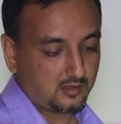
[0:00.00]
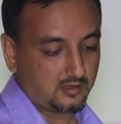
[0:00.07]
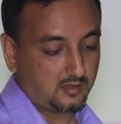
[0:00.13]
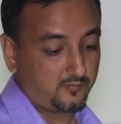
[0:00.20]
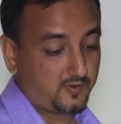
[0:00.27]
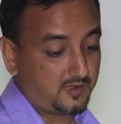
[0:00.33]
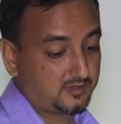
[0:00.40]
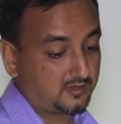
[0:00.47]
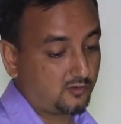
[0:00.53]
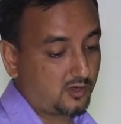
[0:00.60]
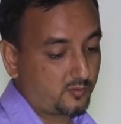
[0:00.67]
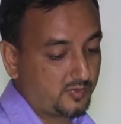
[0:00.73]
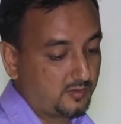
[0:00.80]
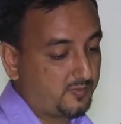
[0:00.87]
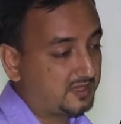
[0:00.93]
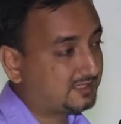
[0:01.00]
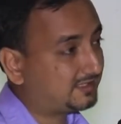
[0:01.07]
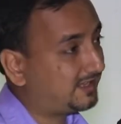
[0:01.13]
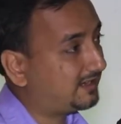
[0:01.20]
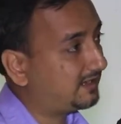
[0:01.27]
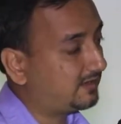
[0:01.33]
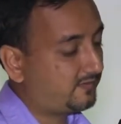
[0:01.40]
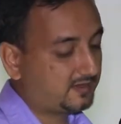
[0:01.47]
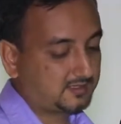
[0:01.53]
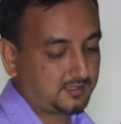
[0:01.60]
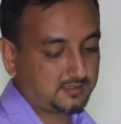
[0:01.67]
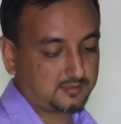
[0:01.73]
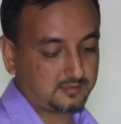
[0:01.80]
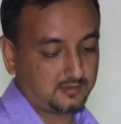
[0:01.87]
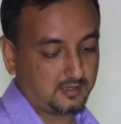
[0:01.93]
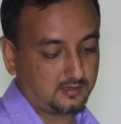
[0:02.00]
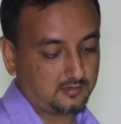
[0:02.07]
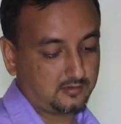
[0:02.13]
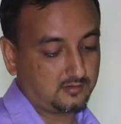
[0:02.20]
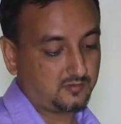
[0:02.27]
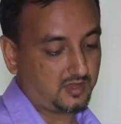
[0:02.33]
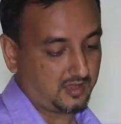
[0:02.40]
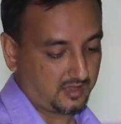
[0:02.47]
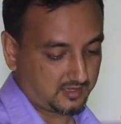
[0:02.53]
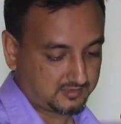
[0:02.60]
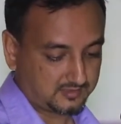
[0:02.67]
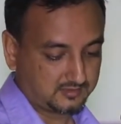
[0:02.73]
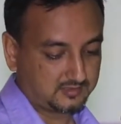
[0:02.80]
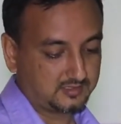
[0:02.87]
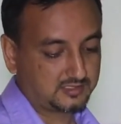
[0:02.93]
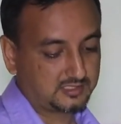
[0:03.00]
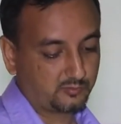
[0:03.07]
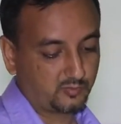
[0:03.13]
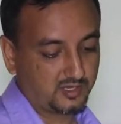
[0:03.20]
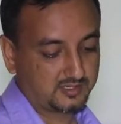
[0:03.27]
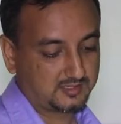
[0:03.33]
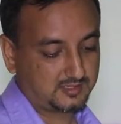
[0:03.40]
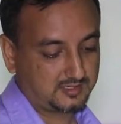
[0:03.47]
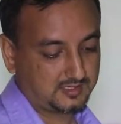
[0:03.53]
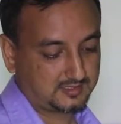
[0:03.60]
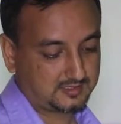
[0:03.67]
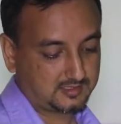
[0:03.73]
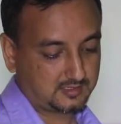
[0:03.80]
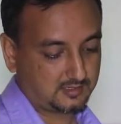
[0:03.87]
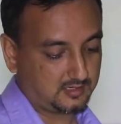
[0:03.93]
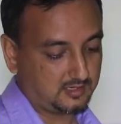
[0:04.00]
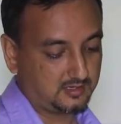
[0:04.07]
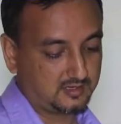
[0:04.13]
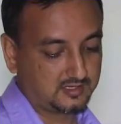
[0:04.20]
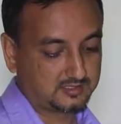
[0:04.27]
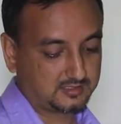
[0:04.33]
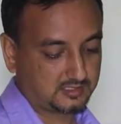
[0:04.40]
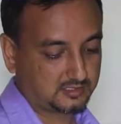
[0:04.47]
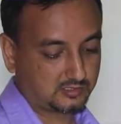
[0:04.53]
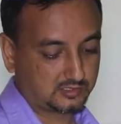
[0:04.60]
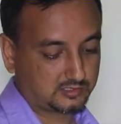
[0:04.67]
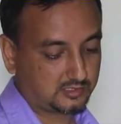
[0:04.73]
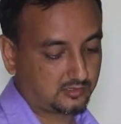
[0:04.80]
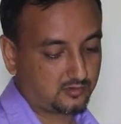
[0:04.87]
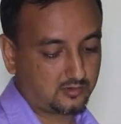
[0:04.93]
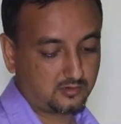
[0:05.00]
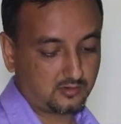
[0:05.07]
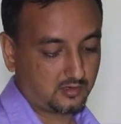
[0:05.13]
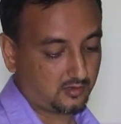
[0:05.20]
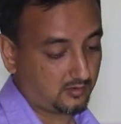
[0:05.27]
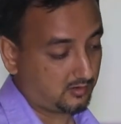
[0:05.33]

If it is a normal baseline FSH, then SCG stimulation test, increased testosterone.